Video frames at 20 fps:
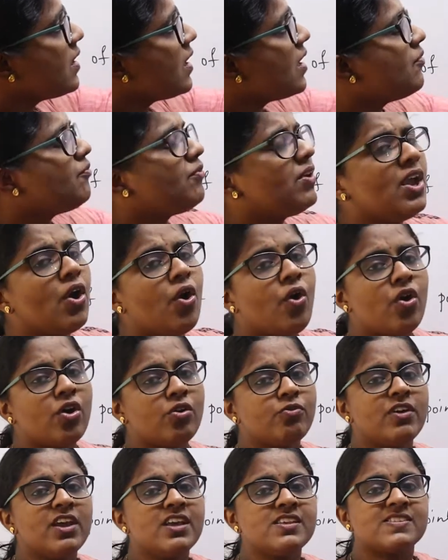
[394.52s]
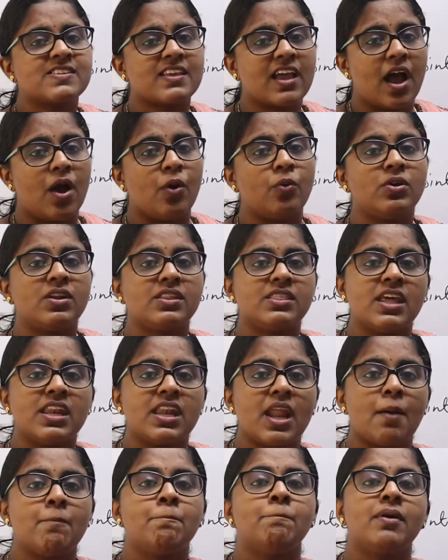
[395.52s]
we always count the
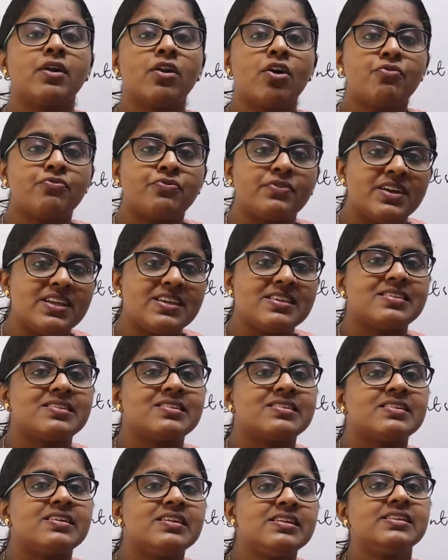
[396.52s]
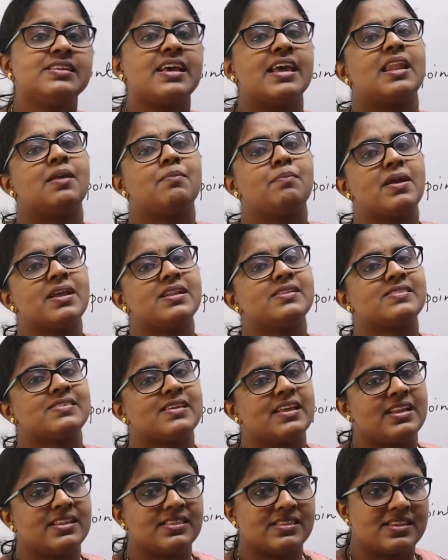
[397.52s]
number of distinct elements
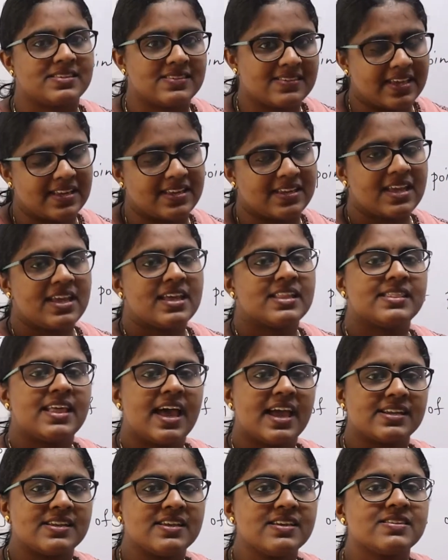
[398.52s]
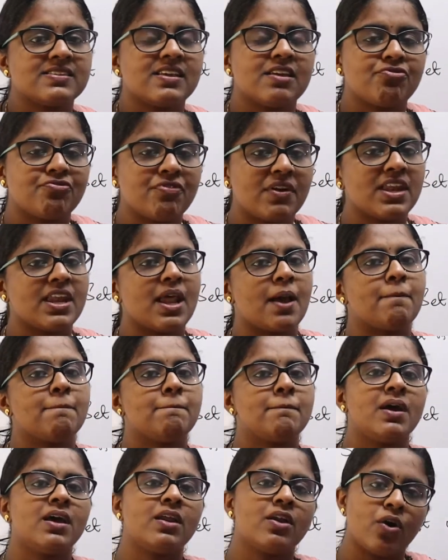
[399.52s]
in the set. That is, if a
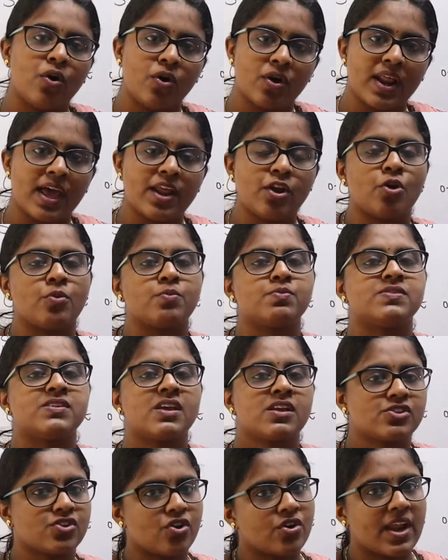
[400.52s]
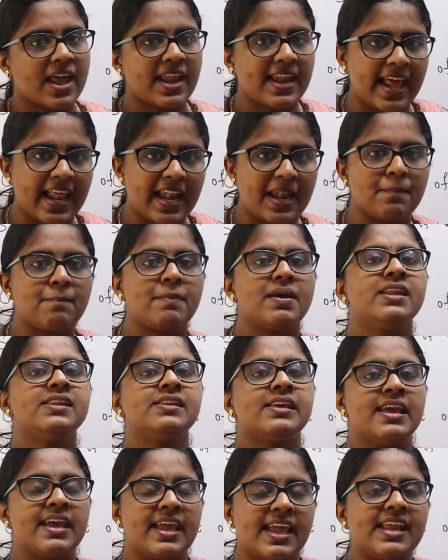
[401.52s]
number or an object or an element
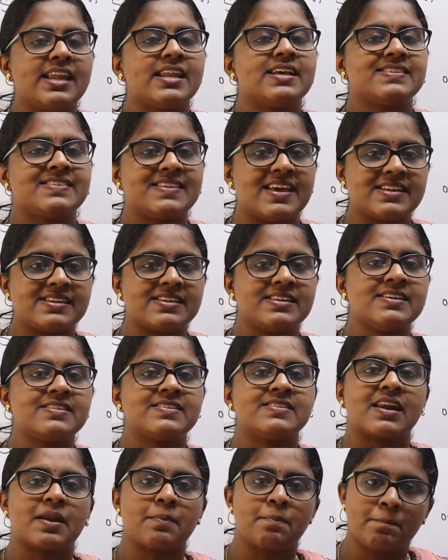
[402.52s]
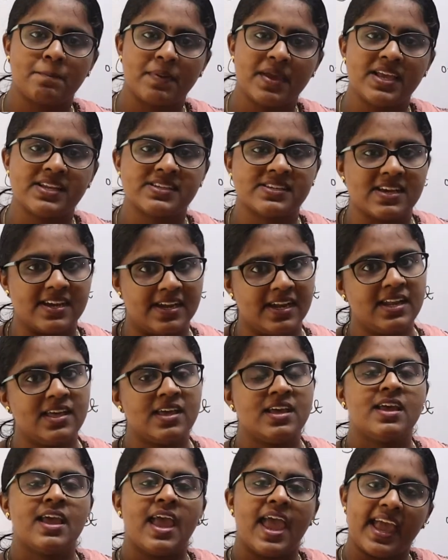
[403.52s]
in a set is repeated
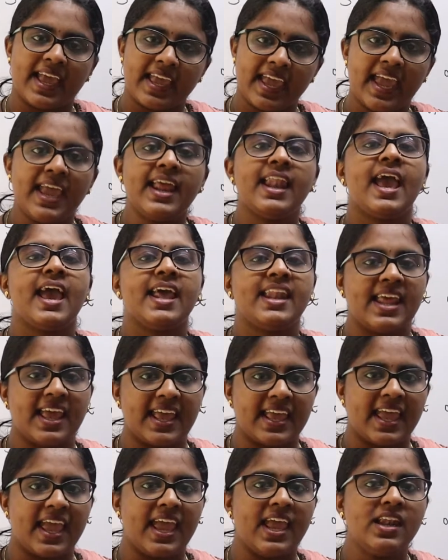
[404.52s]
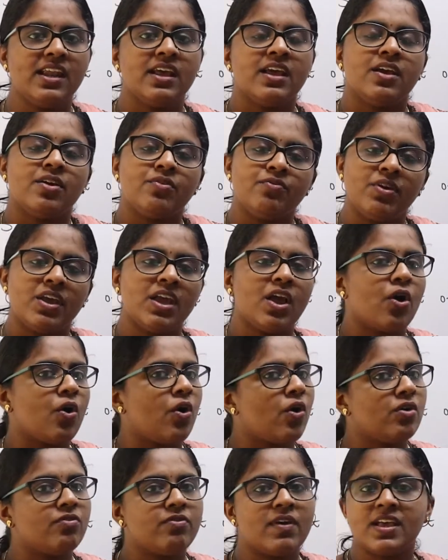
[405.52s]
again and again, we
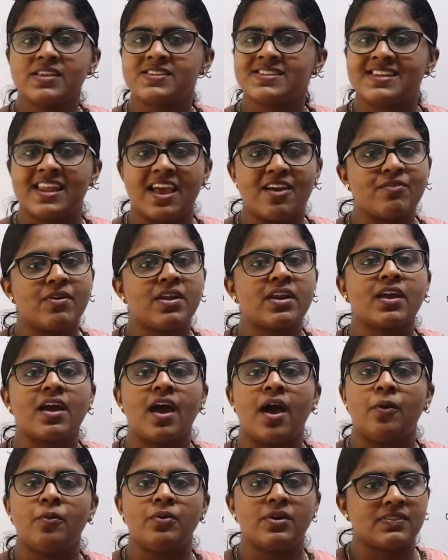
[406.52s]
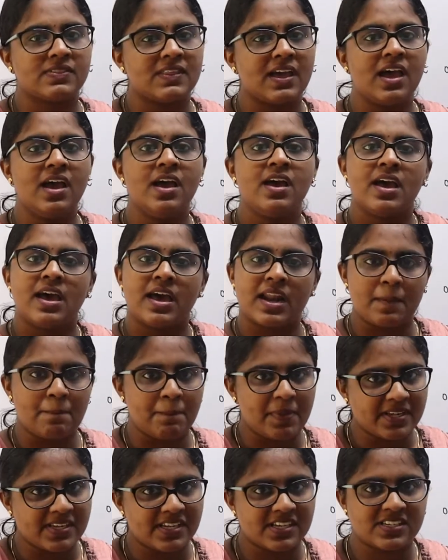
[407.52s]
always never count the
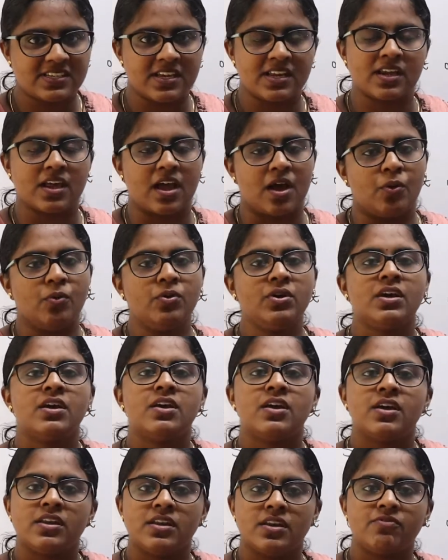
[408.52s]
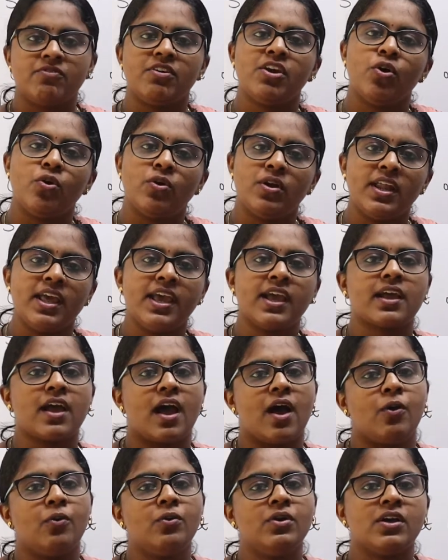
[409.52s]
repetition count. We only
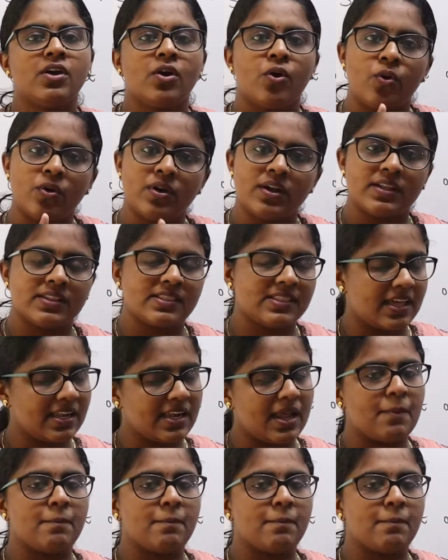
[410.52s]
count the